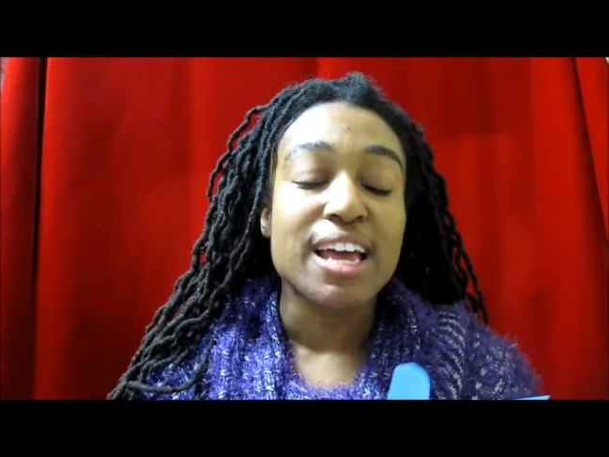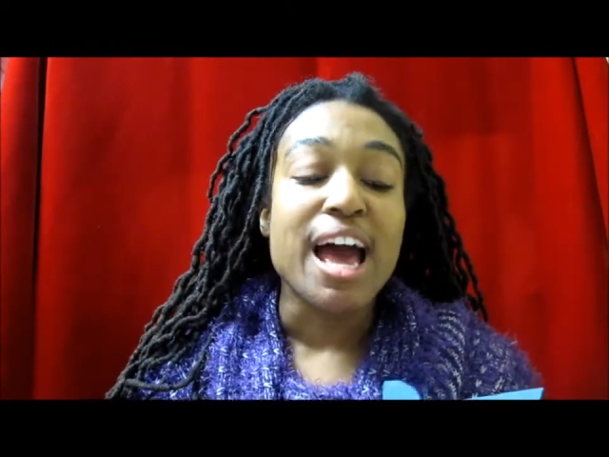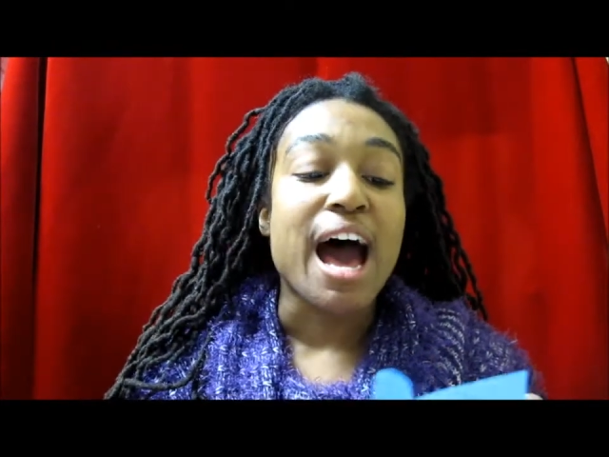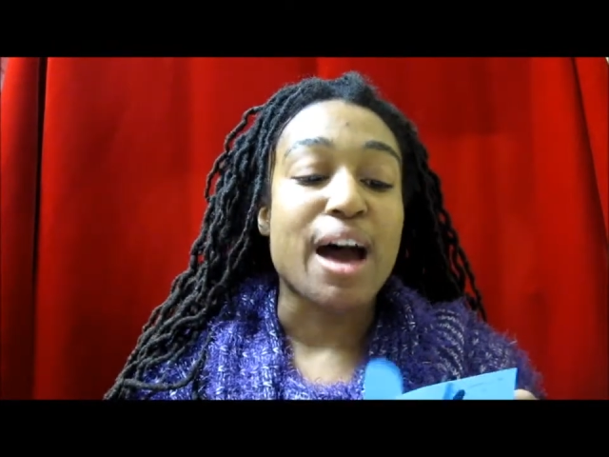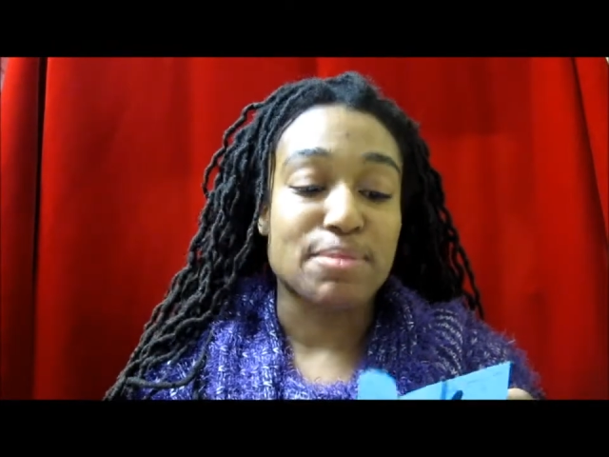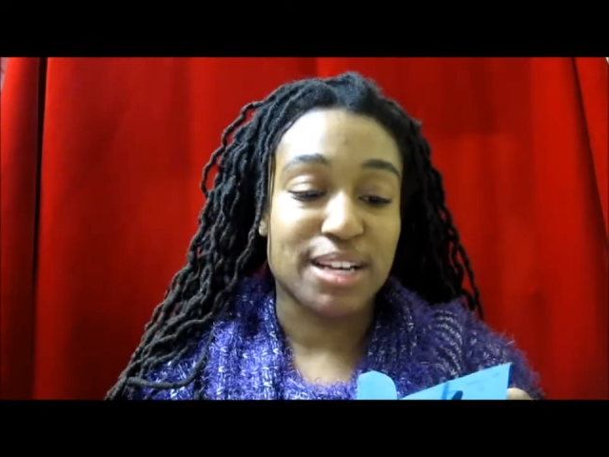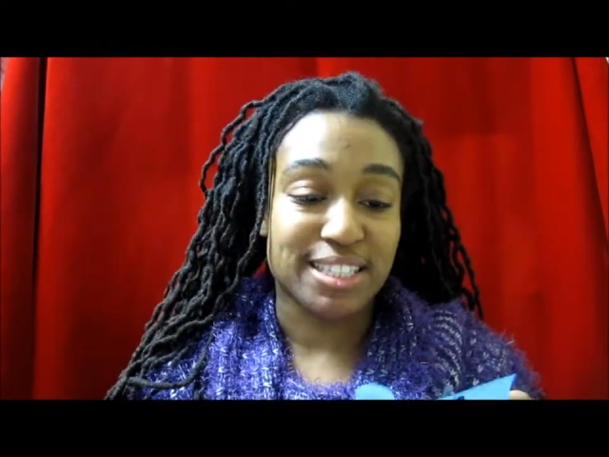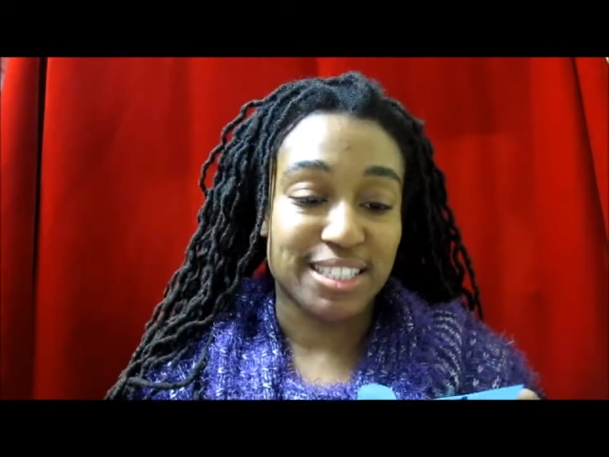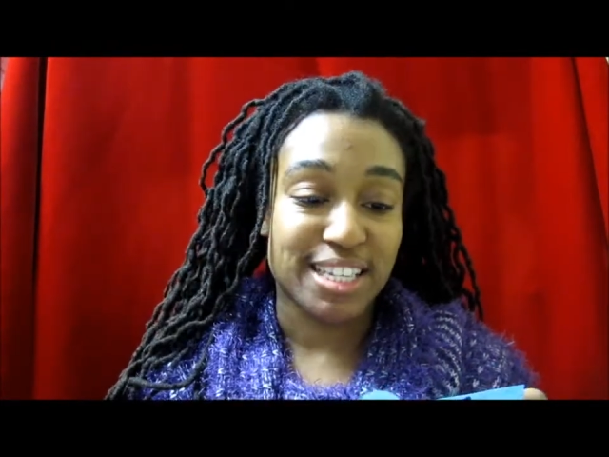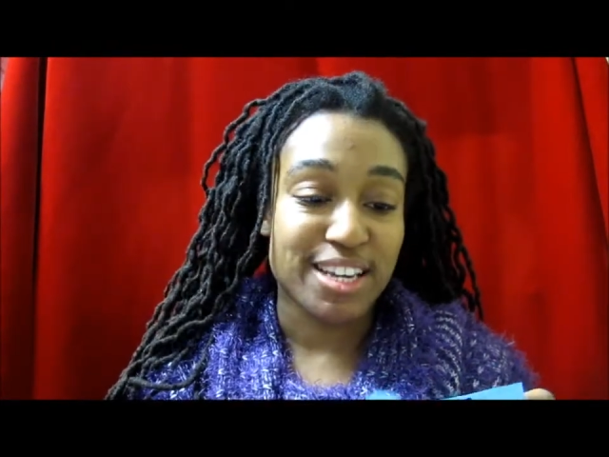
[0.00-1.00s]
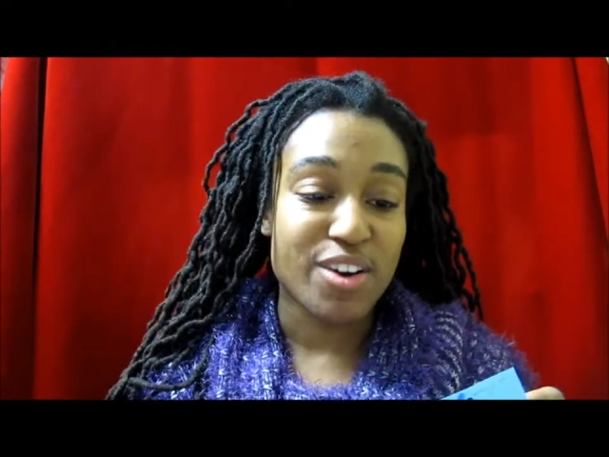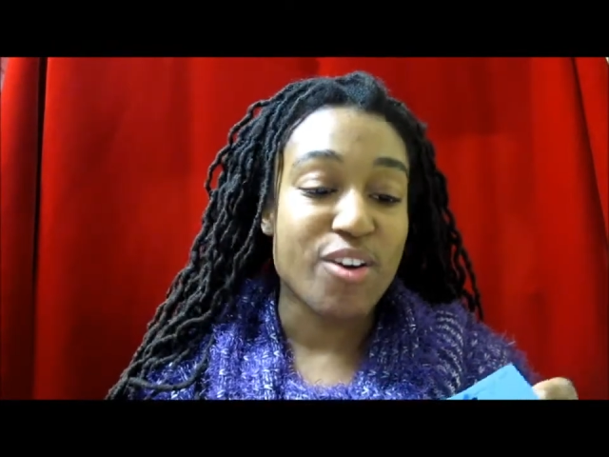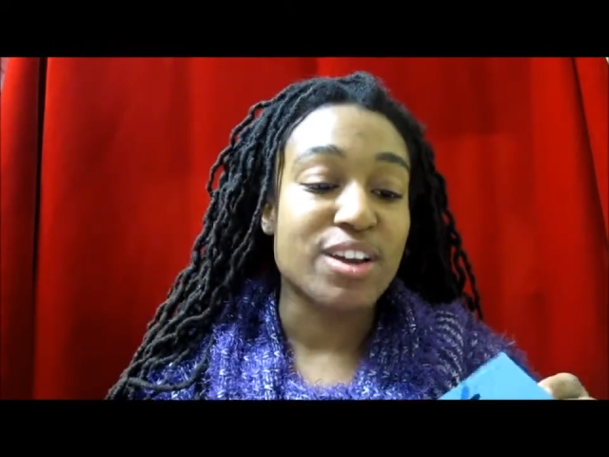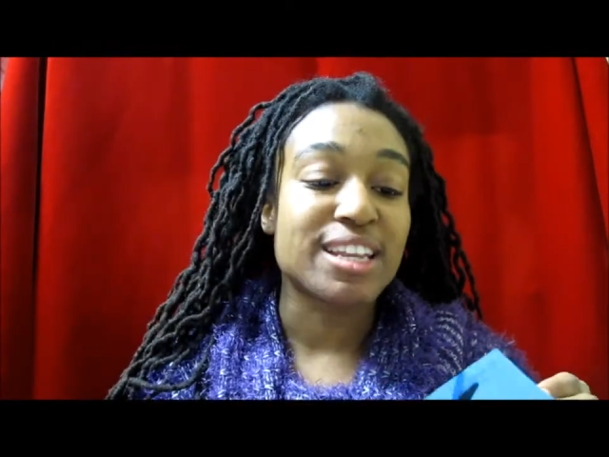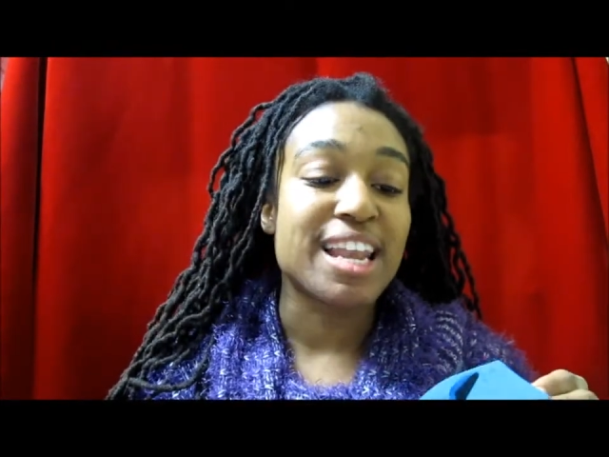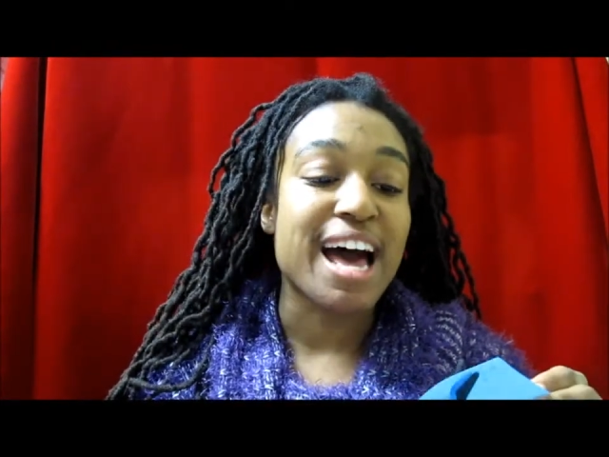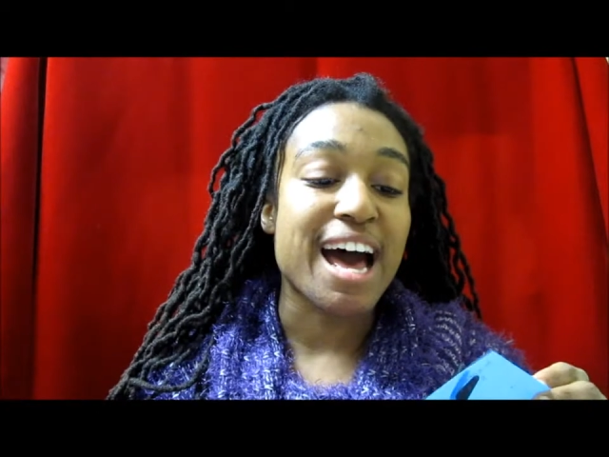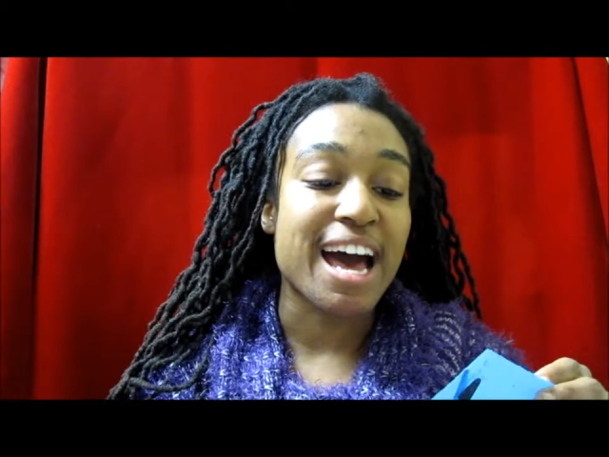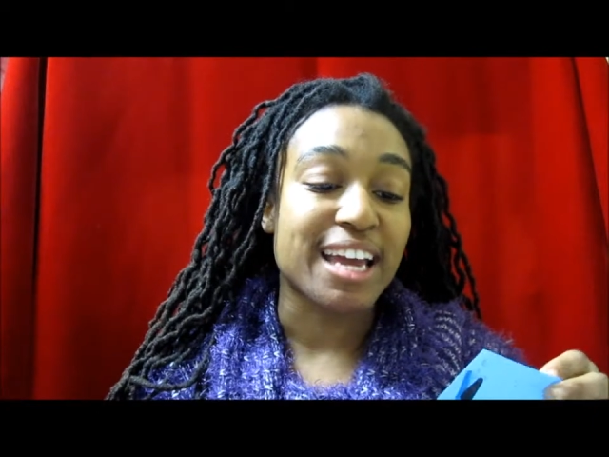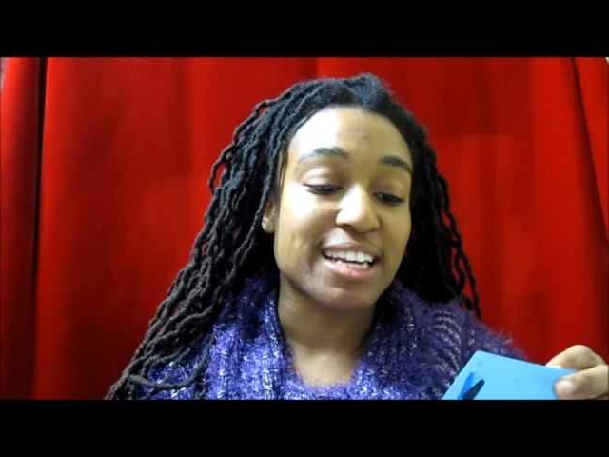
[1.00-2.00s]
I'm cutting on the
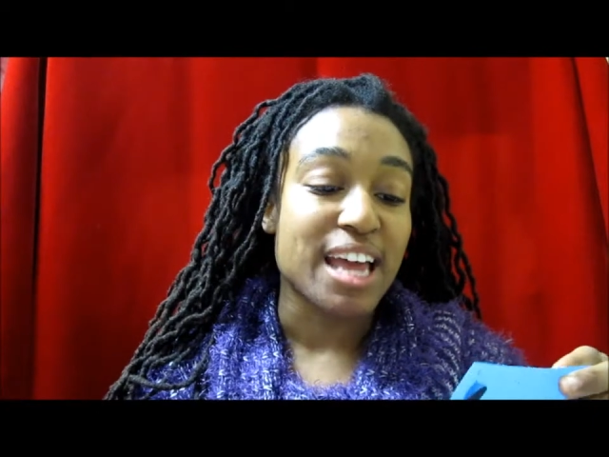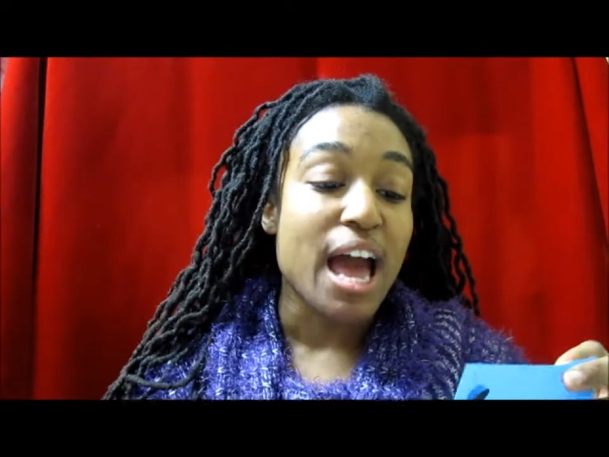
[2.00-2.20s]
line.